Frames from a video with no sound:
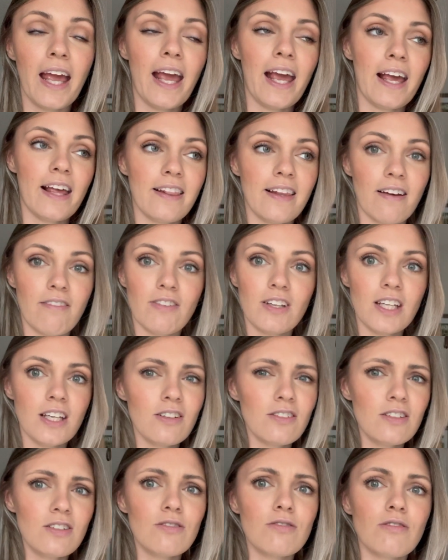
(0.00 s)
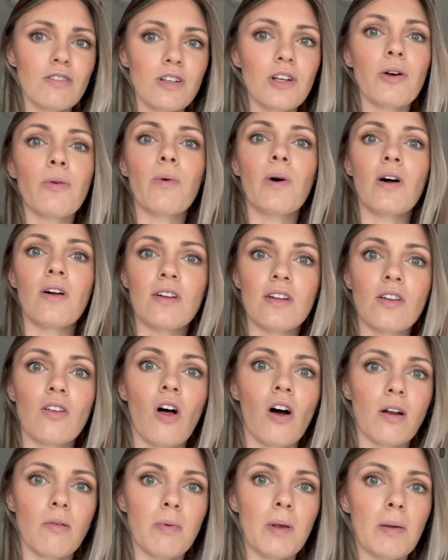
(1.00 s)
And that video did really well. A
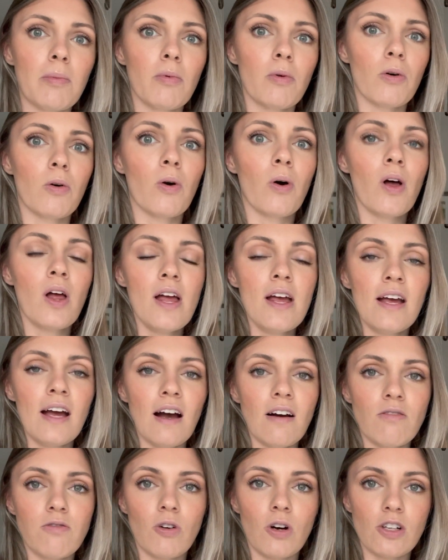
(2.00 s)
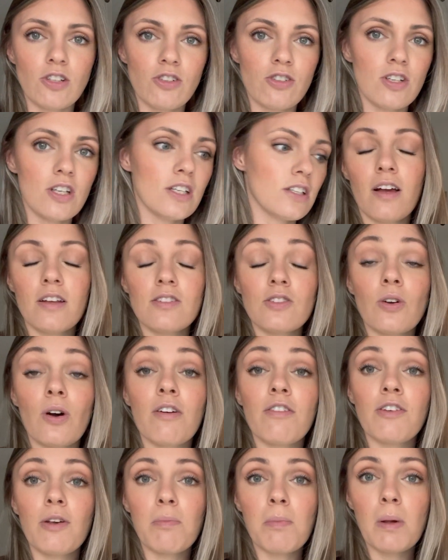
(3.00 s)
lot of people have watched it. So a
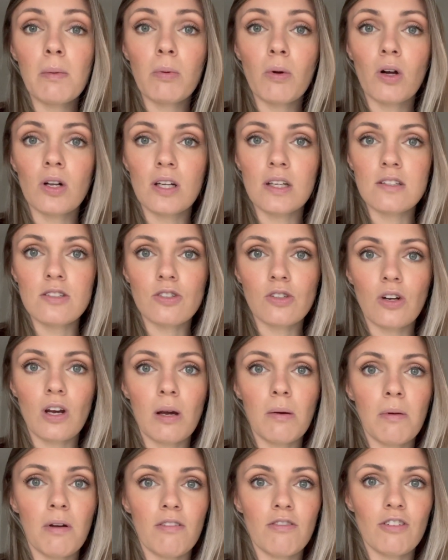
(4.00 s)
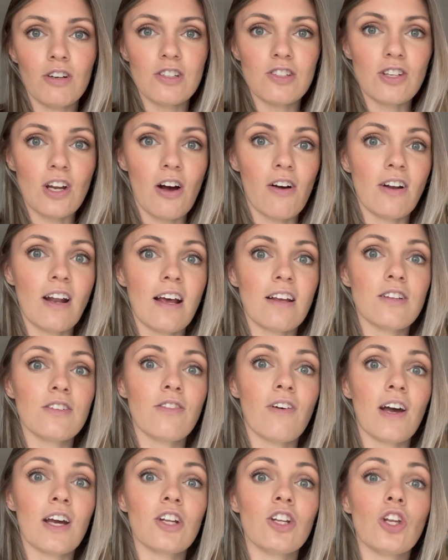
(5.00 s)
few people on Instagram have reached out and asked if
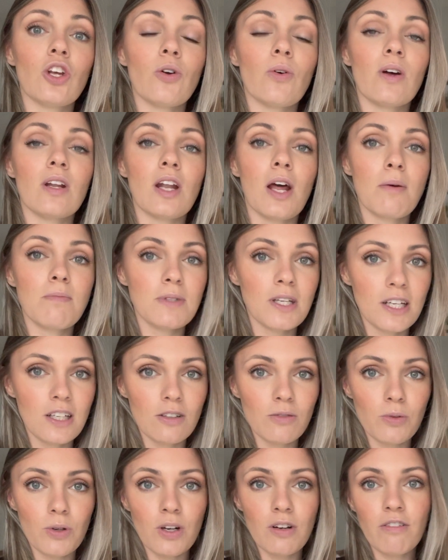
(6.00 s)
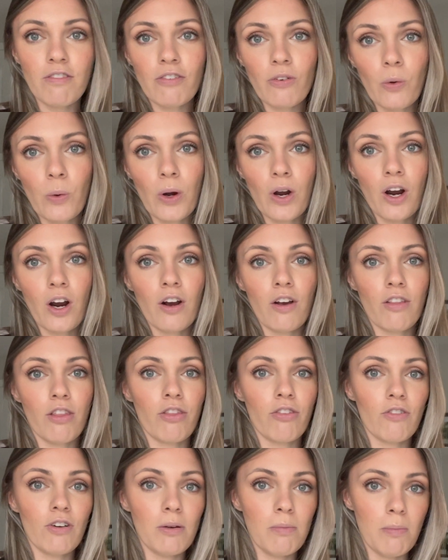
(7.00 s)
I could do an updated one for her
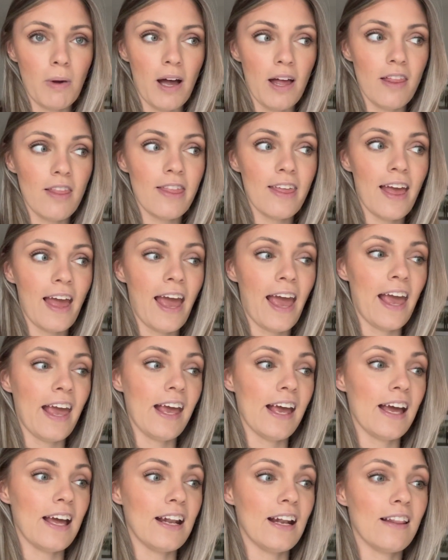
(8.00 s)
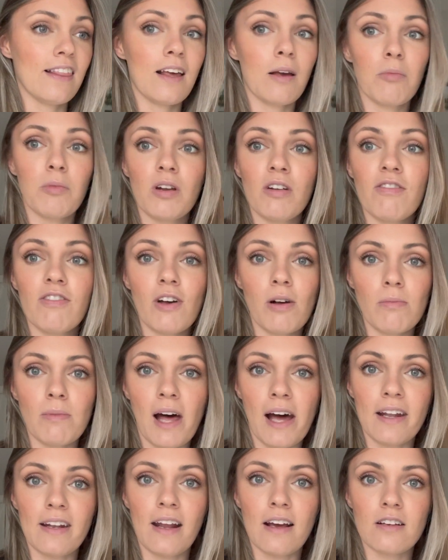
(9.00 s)
three month. And I think I'm gonna film
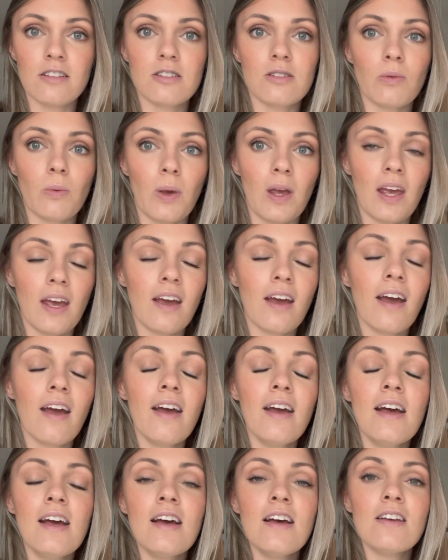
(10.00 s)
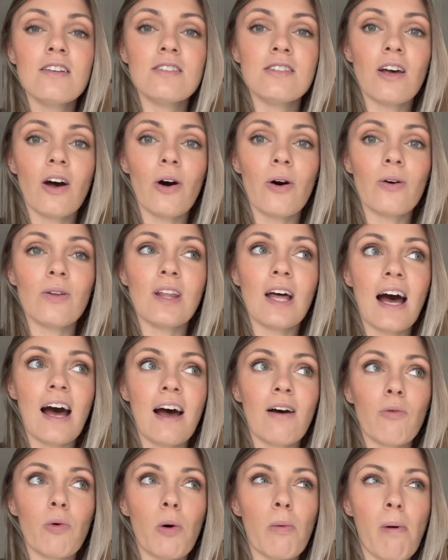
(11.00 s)
that next week. So
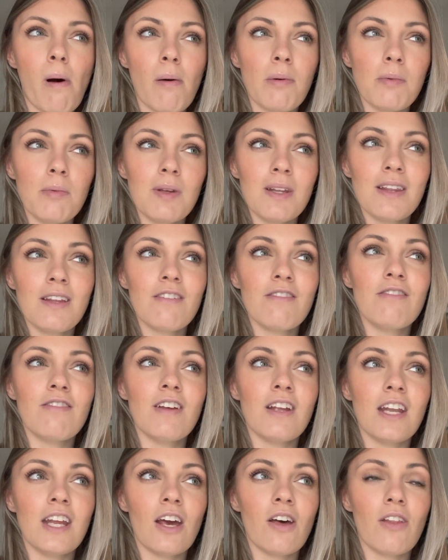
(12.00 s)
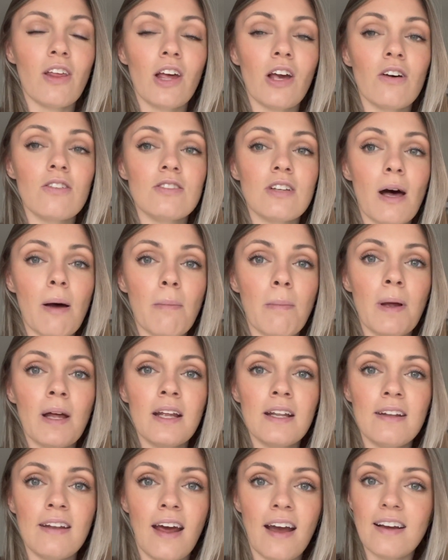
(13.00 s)
that will probably be the video that goes up
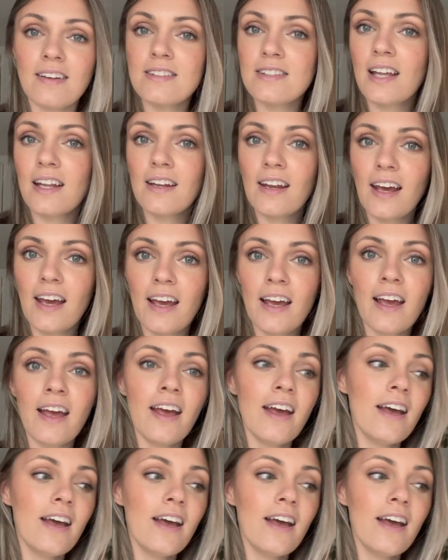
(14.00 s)
next Sunday.